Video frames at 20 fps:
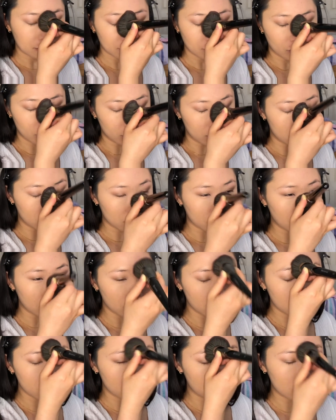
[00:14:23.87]
Just make
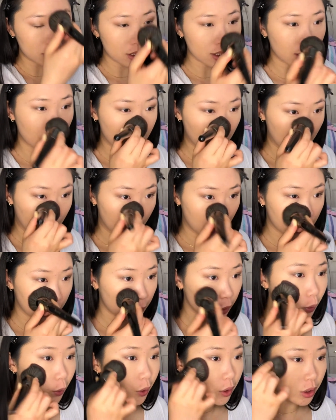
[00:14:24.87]
sure to set the inner
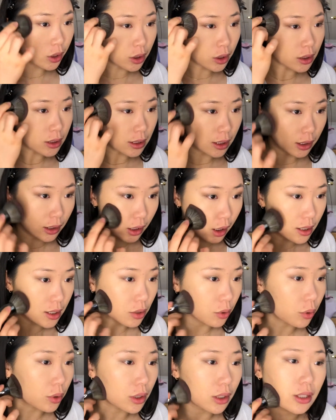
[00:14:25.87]
corner because it gets
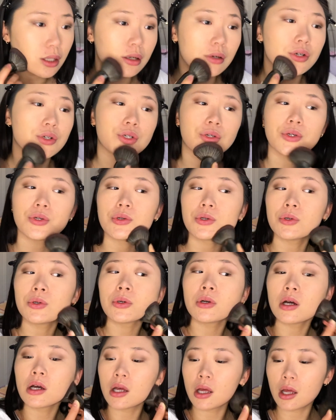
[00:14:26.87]
oily there too.